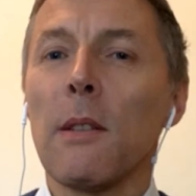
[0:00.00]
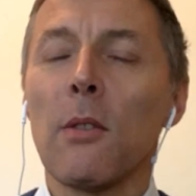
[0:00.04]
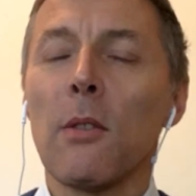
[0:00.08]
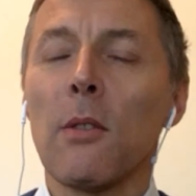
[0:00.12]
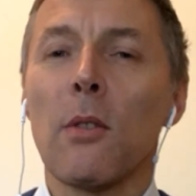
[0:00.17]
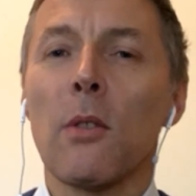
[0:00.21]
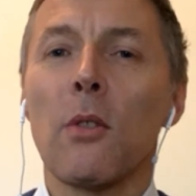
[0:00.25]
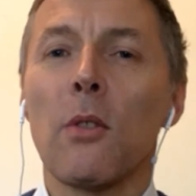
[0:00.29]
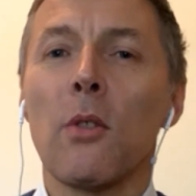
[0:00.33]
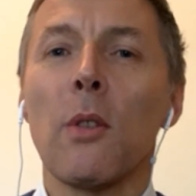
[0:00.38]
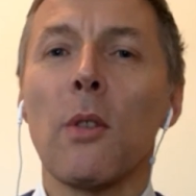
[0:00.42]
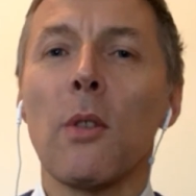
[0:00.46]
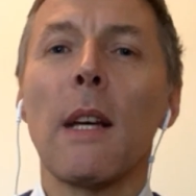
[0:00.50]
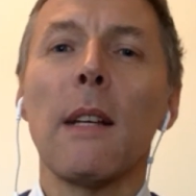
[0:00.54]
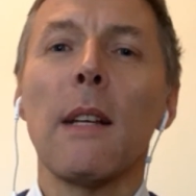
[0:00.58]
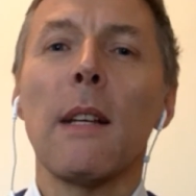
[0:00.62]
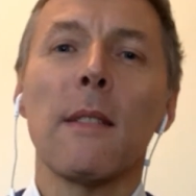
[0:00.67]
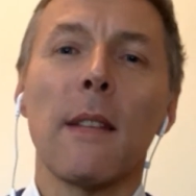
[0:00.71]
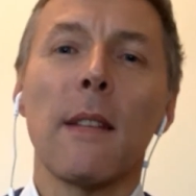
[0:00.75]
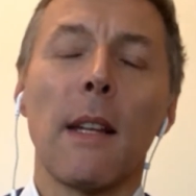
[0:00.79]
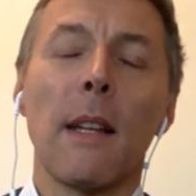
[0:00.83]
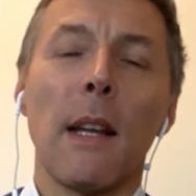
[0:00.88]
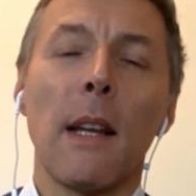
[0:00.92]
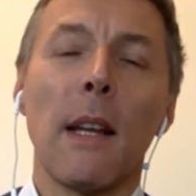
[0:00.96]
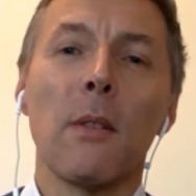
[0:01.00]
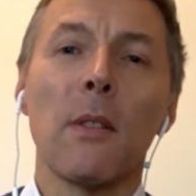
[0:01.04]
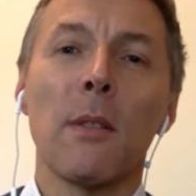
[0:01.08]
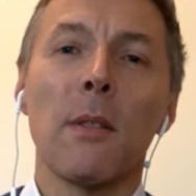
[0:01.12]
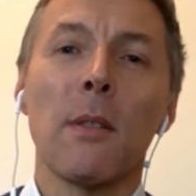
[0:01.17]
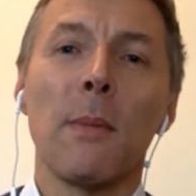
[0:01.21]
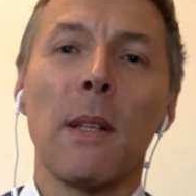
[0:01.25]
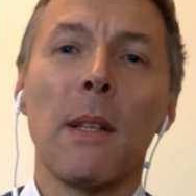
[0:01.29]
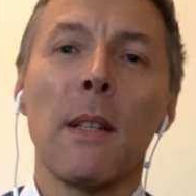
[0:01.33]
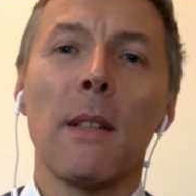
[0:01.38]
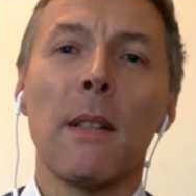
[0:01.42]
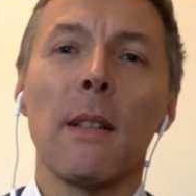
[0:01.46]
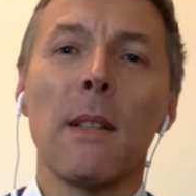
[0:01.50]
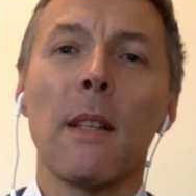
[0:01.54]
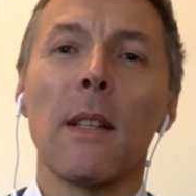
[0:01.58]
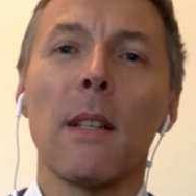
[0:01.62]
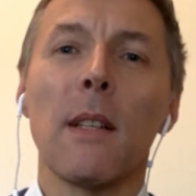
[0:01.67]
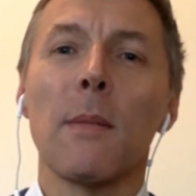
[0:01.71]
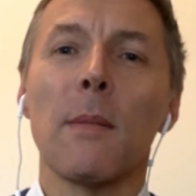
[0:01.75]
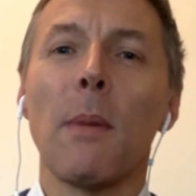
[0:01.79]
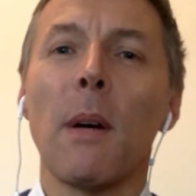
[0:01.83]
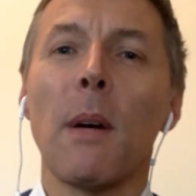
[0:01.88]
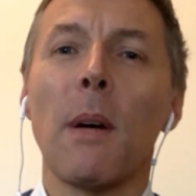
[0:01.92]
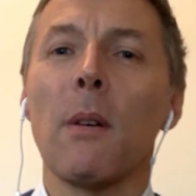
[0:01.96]
So today's announcement
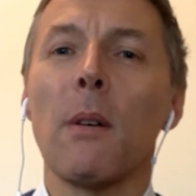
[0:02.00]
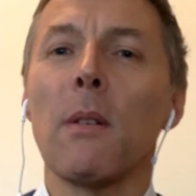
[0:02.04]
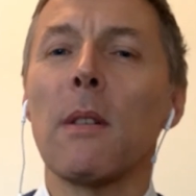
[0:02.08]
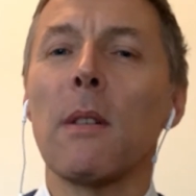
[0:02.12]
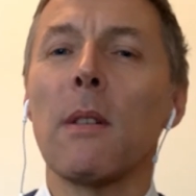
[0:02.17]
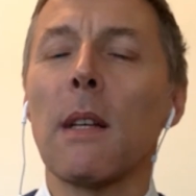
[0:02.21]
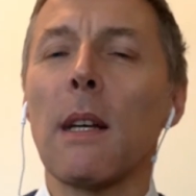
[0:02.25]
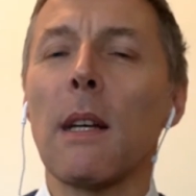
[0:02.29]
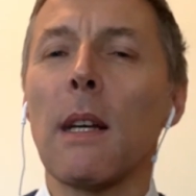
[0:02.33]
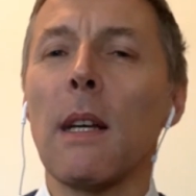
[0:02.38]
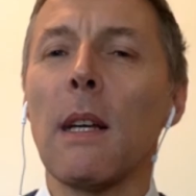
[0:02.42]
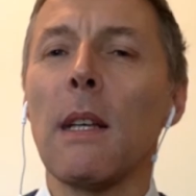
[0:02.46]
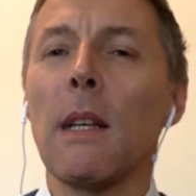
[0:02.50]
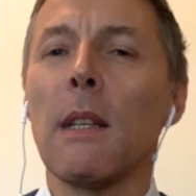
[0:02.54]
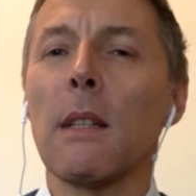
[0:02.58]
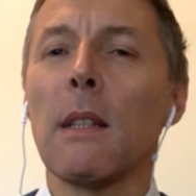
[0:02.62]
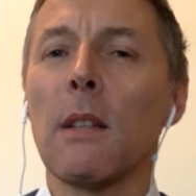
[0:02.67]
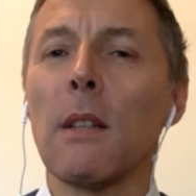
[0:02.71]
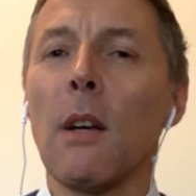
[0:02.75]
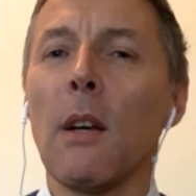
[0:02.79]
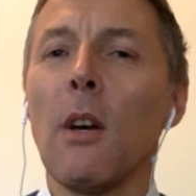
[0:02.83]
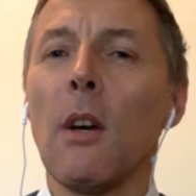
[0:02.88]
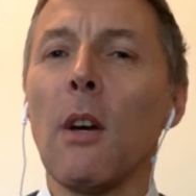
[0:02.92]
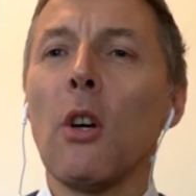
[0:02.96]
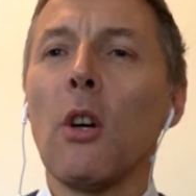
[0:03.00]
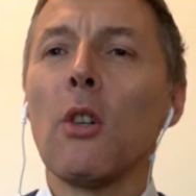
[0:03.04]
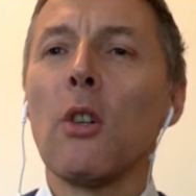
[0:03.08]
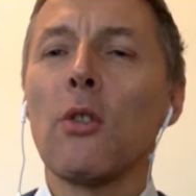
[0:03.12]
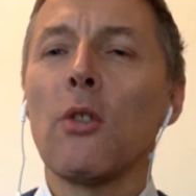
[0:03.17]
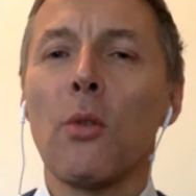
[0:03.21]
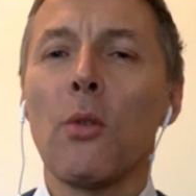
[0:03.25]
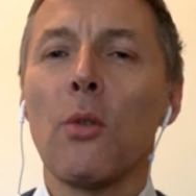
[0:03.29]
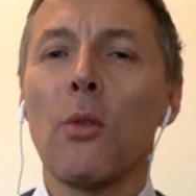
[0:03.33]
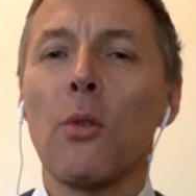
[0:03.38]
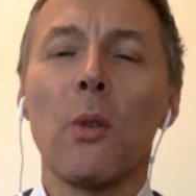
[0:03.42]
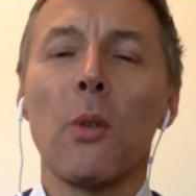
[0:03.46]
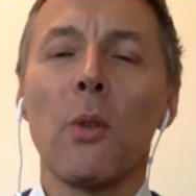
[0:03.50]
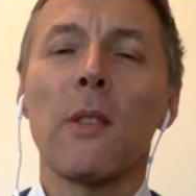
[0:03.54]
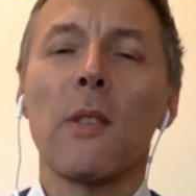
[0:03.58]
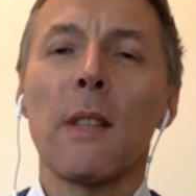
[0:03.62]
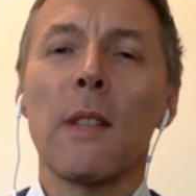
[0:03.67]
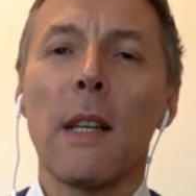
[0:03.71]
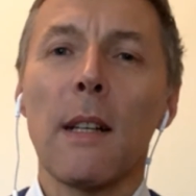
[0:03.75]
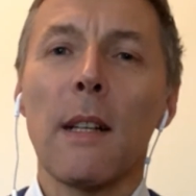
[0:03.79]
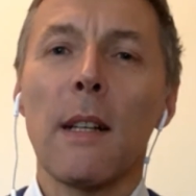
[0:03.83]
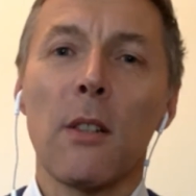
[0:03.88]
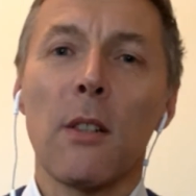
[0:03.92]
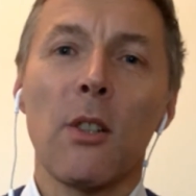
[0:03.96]
is about a true
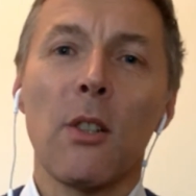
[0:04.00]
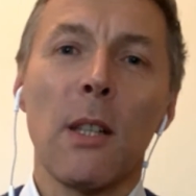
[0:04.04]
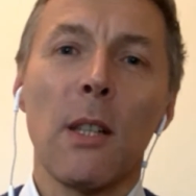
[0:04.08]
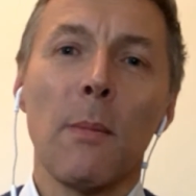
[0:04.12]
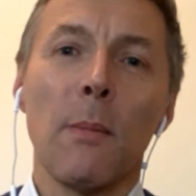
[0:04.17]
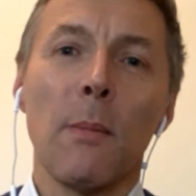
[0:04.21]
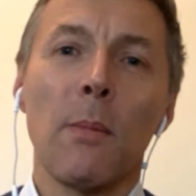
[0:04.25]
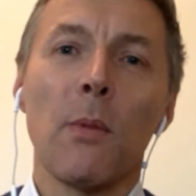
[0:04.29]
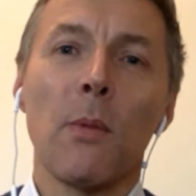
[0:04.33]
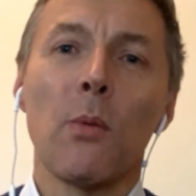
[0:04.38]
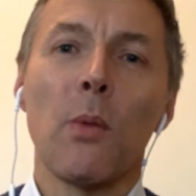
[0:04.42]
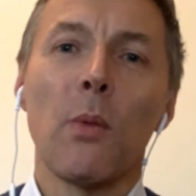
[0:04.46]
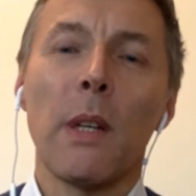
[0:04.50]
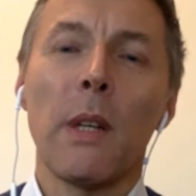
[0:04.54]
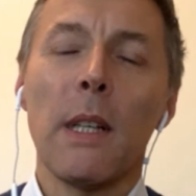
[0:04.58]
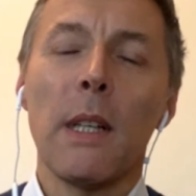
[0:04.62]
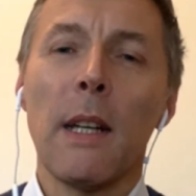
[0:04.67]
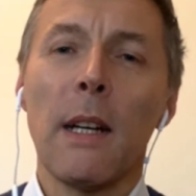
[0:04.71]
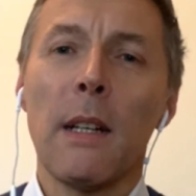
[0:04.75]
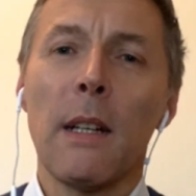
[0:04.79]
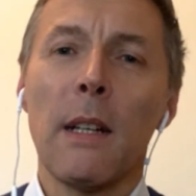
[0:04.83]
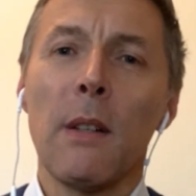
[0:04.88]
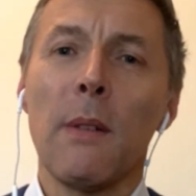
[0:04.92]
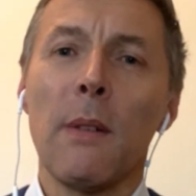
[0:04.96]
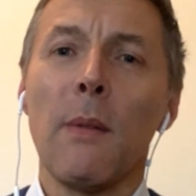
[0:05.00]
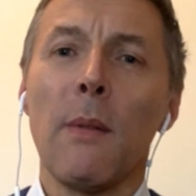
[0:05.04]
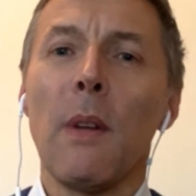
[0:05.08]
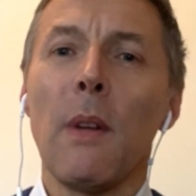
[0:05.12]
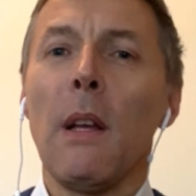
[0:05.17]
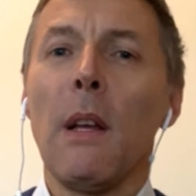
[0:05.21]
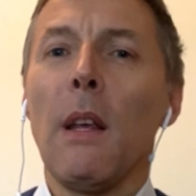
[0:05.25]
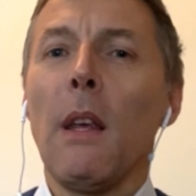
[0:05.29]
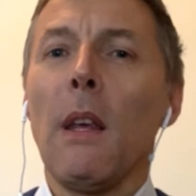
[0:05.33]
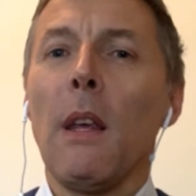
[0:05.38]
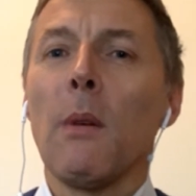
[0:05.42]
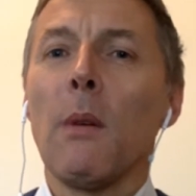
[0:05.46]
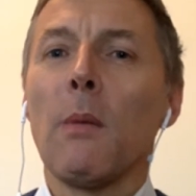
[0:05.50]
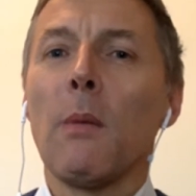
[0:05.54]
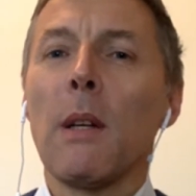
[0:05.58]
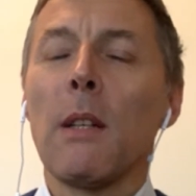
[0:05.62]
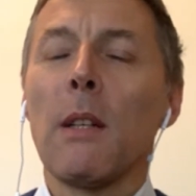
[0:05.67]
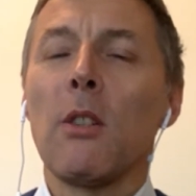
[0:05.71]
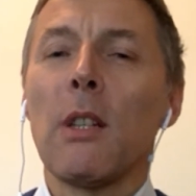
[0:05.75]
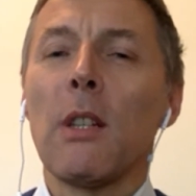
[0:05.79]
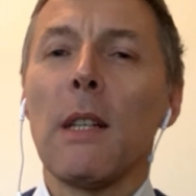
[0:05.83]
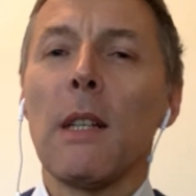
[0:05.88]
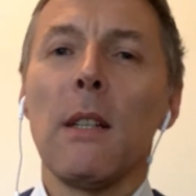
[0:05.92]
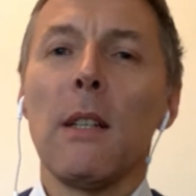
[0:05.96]
single chip radar
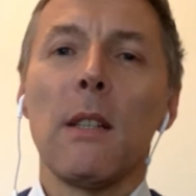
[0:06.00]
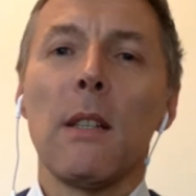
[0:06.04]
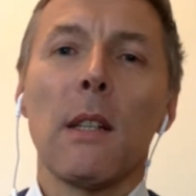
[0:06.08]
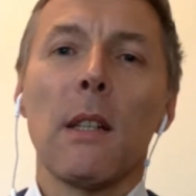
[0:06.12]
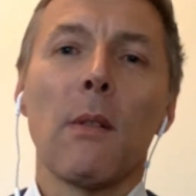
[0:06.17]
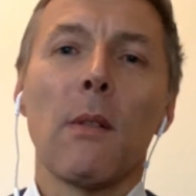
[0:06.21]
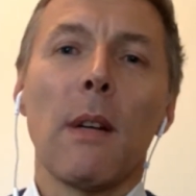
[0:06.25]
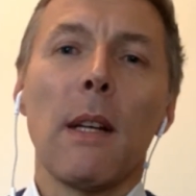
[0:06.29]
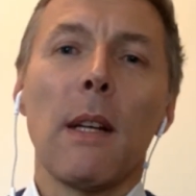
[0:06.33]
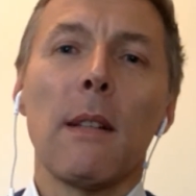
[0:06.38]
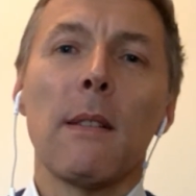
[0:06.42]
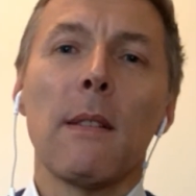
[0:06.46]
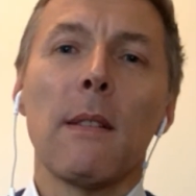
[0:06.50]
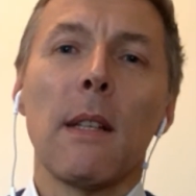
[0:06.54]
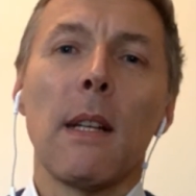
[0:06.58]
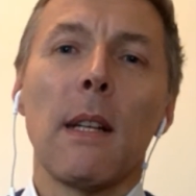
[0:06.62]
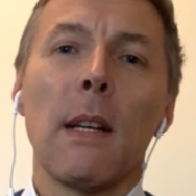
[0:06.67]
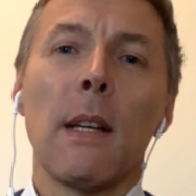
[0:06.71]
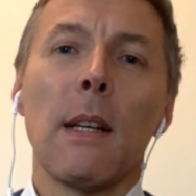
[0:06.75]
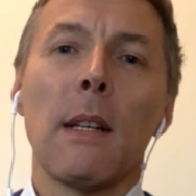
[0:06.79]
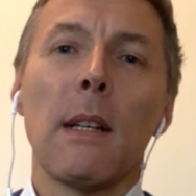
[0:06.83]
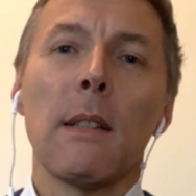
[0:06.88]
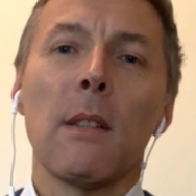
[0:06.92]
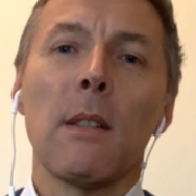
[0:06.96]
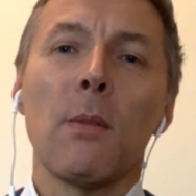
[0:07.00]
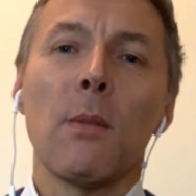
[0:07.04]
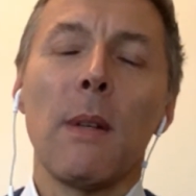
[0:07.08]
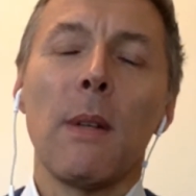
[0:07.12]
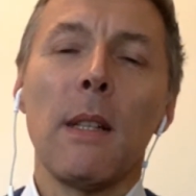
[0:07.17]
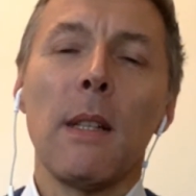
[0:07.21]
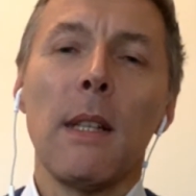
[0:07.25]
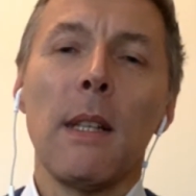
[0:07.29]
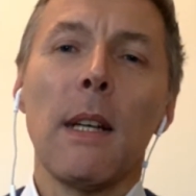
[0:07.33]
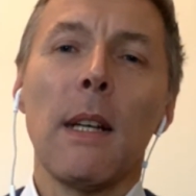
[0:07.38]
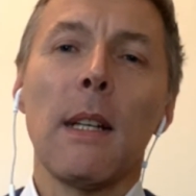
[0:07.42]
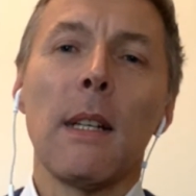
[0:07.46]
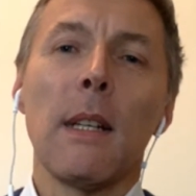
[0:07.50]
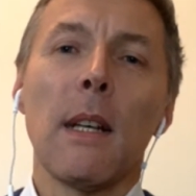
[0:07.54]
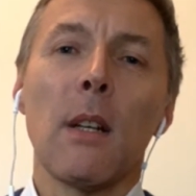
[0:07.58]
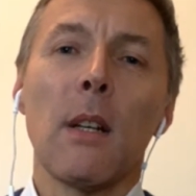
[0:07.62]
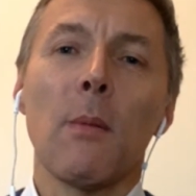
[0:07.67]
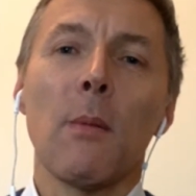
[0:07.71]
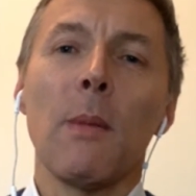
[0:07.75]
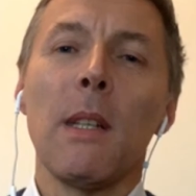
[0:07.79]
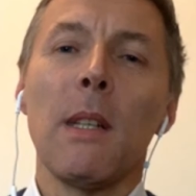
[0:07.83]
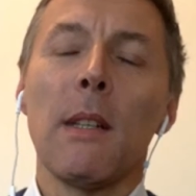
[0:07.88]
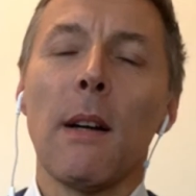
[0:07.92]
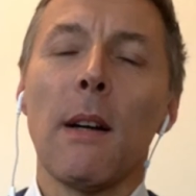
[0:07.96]
which integrates in a 28
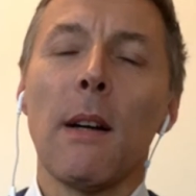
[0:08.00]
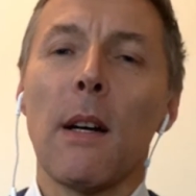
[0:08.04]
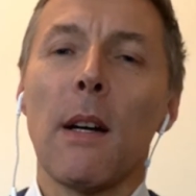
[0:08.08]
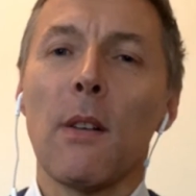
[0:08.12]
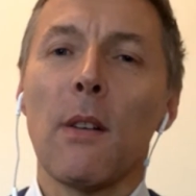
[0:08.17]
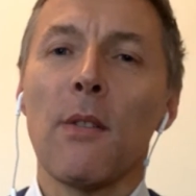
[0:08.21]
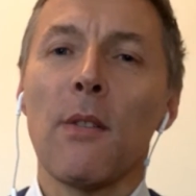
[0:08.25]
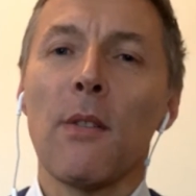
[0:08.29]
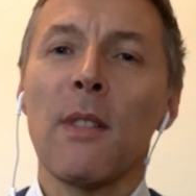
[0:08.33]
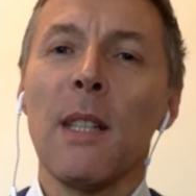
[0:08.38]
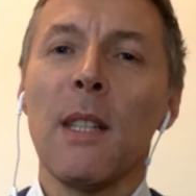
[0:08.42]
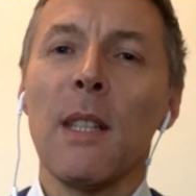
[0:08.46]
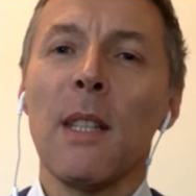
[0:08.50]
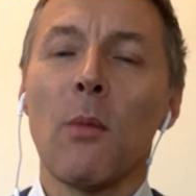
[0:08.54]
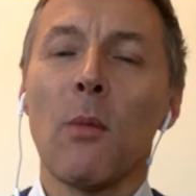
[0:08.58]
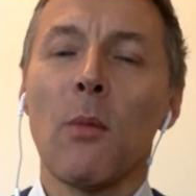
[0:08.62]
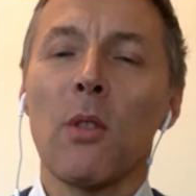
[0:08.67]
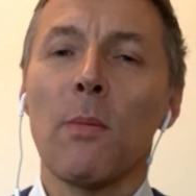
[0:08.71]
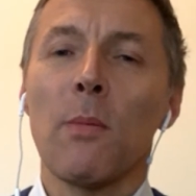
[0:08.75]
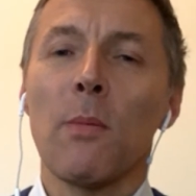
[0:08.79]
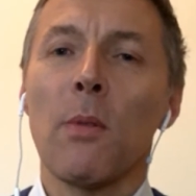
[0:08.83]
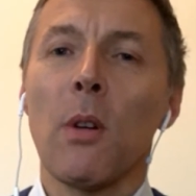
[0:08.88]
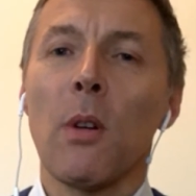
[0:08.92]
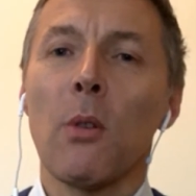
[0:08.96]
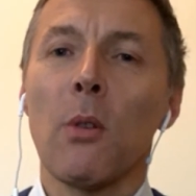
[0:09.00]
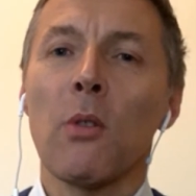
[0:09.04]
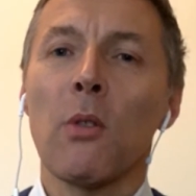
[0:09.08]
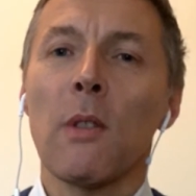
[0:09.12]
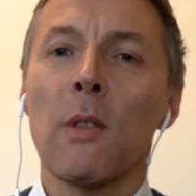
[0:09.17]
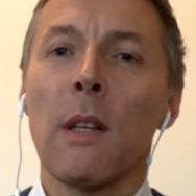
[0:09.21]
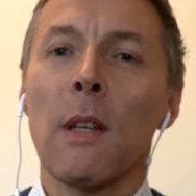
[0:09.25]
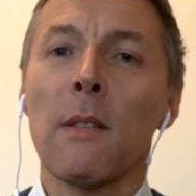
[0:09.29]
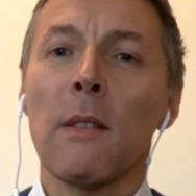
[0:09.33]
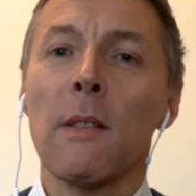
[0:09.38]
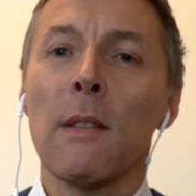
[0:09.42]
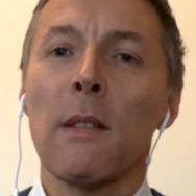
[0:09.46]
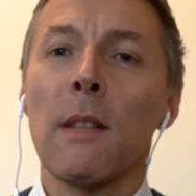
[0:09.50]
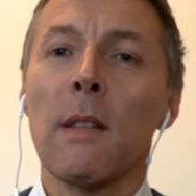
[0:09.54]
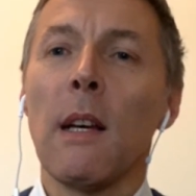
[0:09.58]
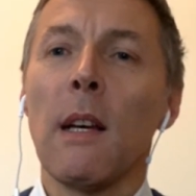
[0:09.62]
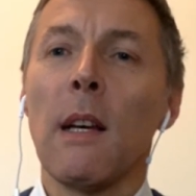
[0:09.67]
nanometer RF CMOS process